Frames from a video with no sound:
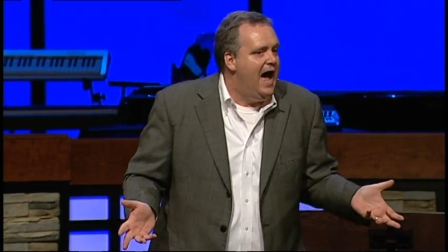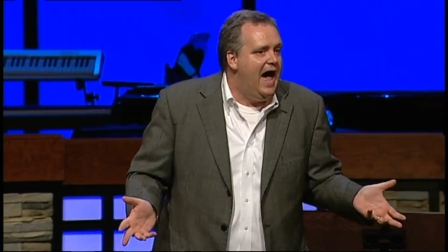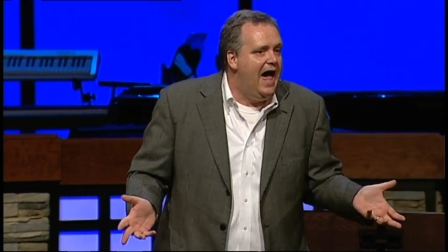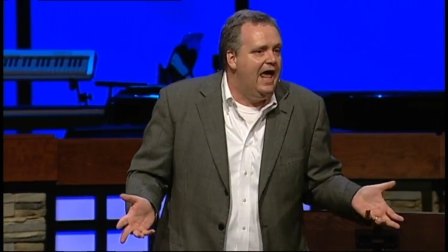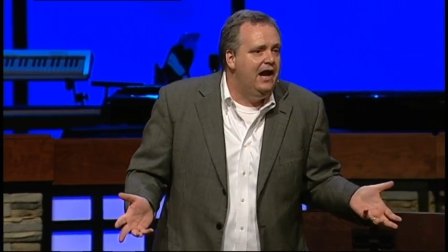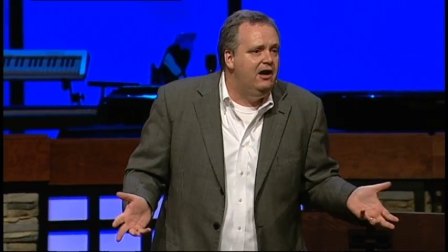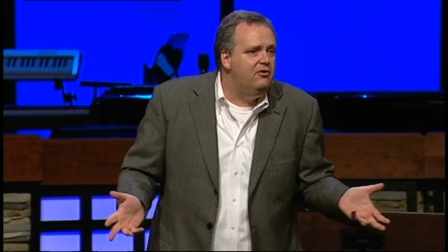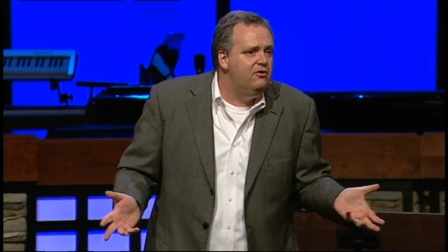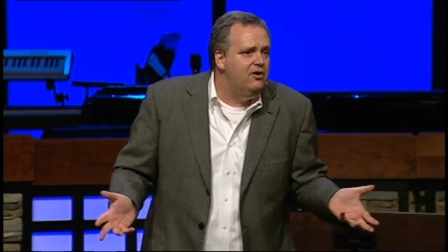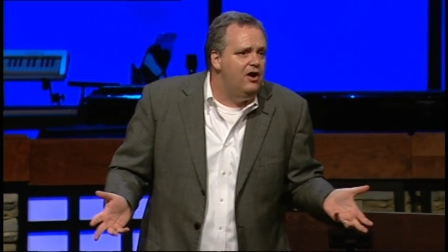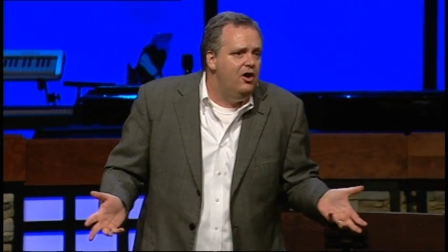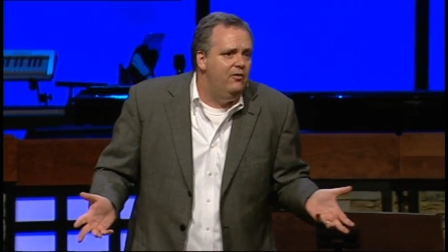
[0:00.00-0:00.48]
I
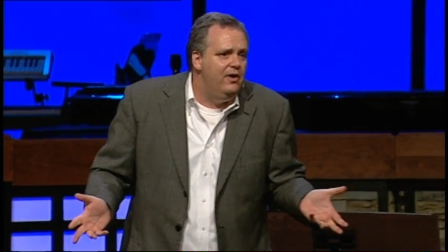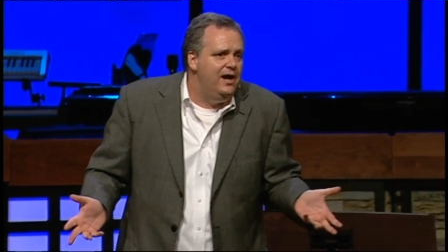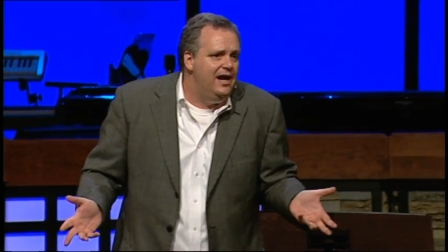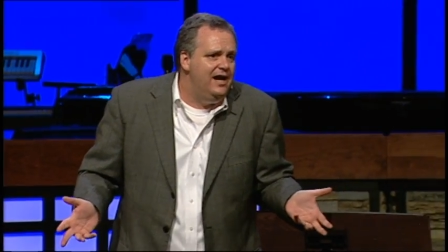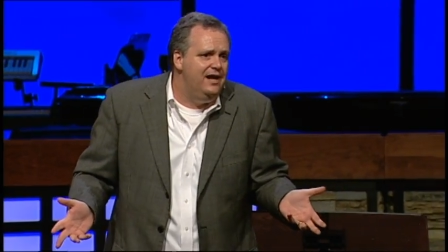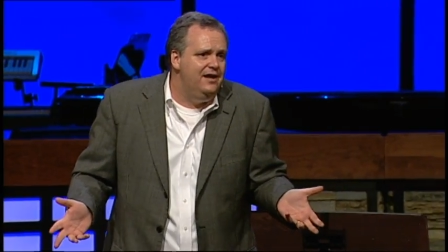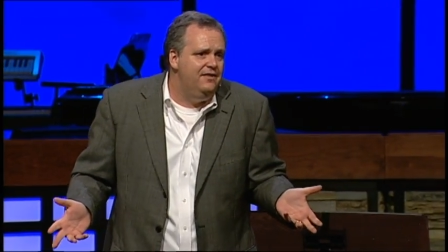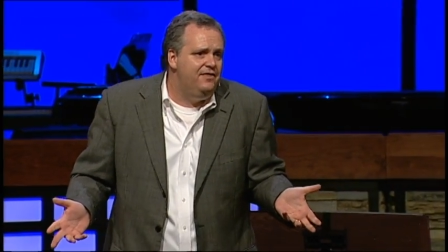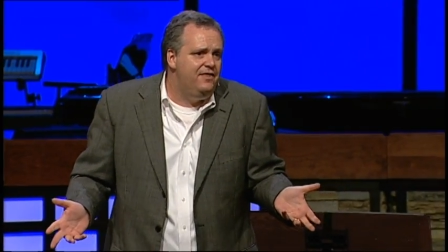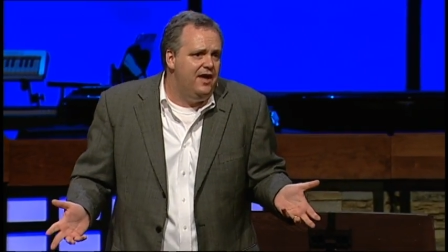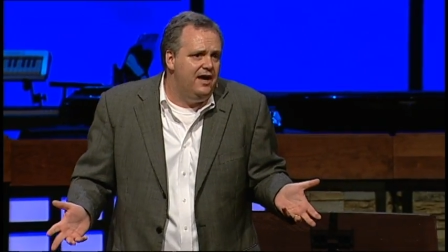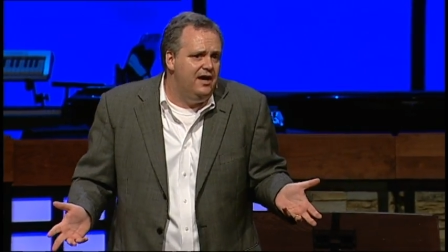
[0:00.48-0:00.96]
don't know
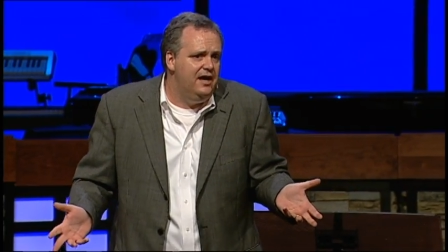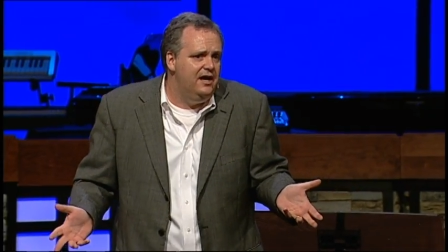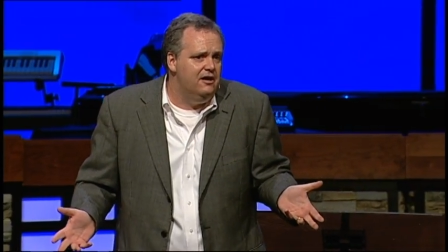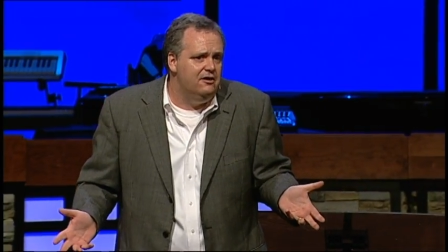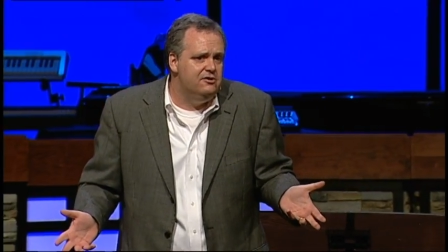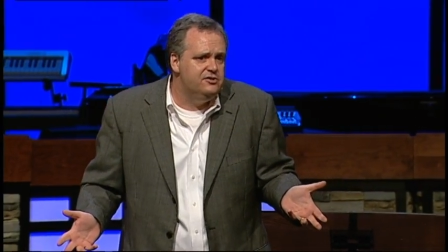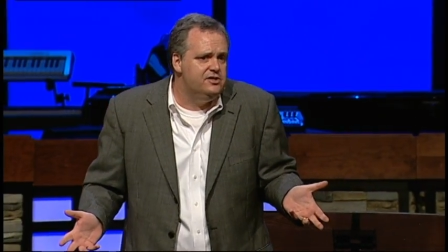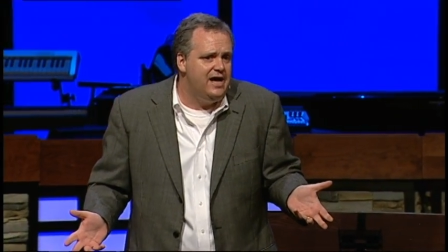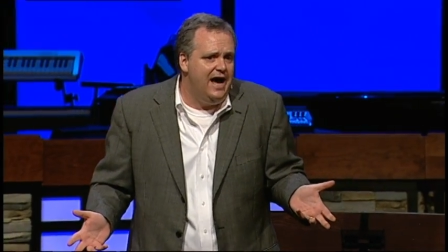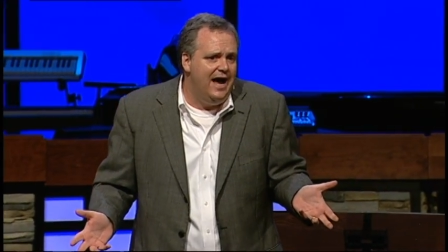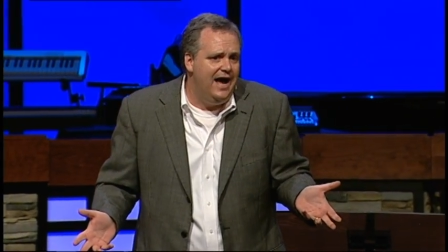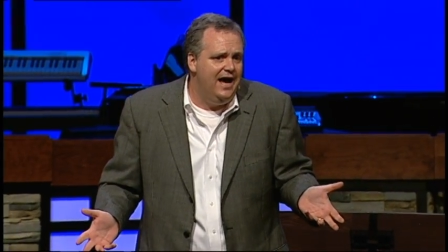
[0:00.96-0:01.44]
anything
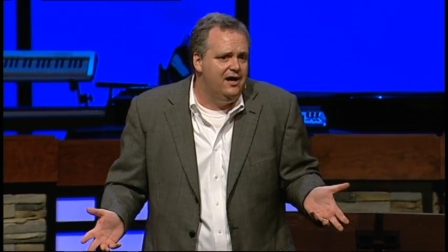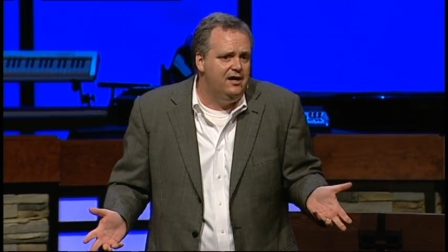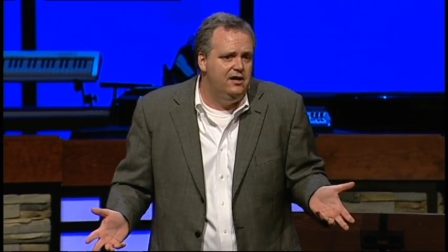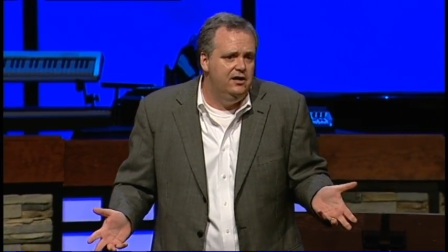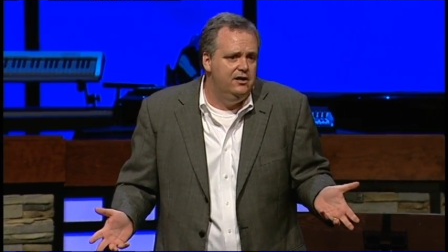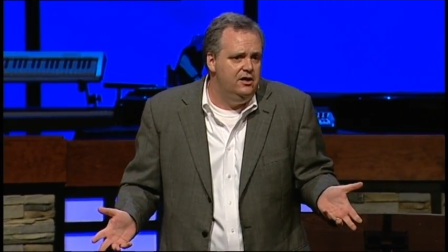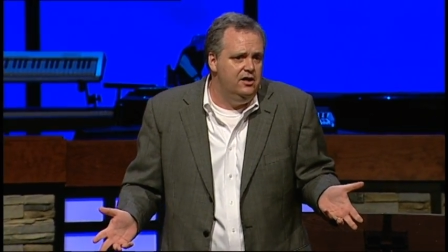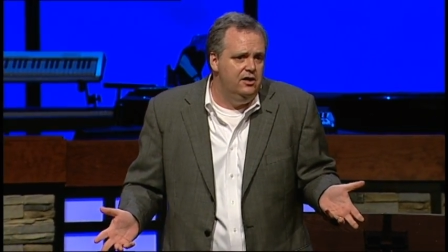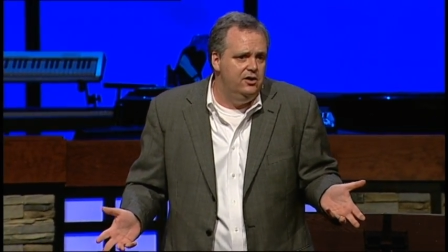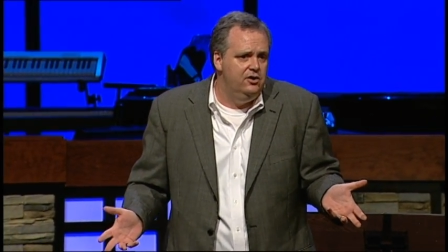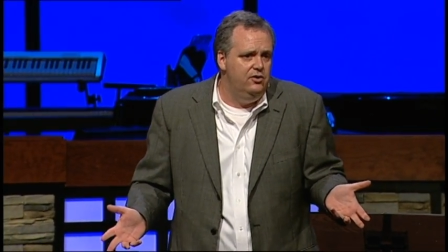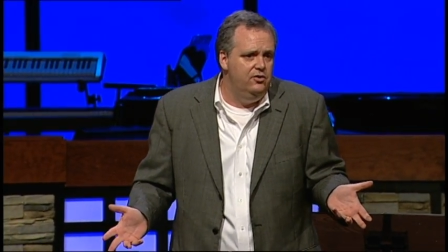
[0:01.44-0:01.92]
else I
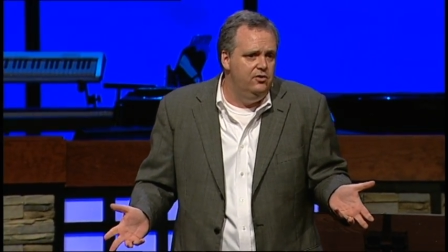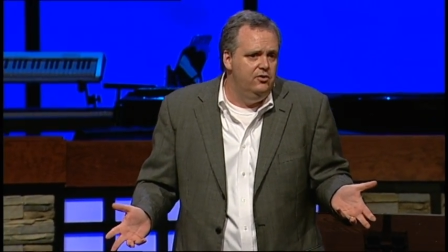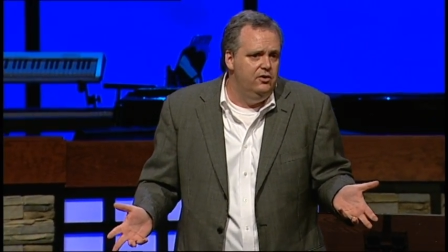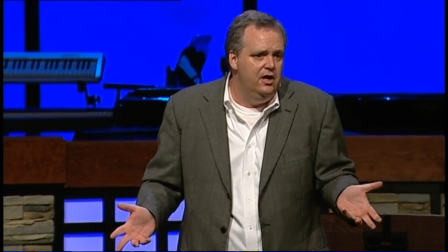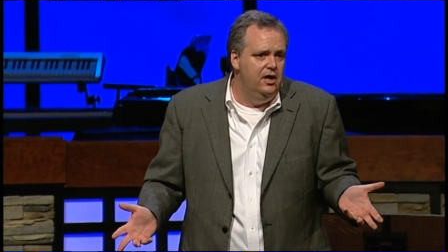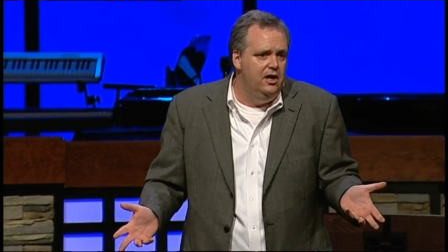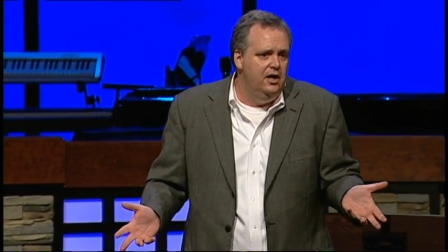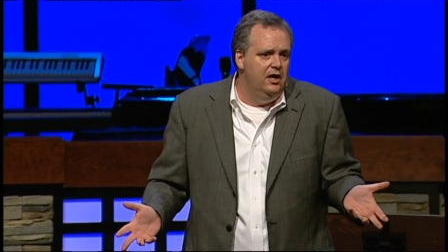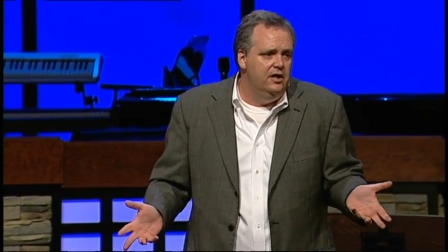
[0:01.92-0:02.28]
could do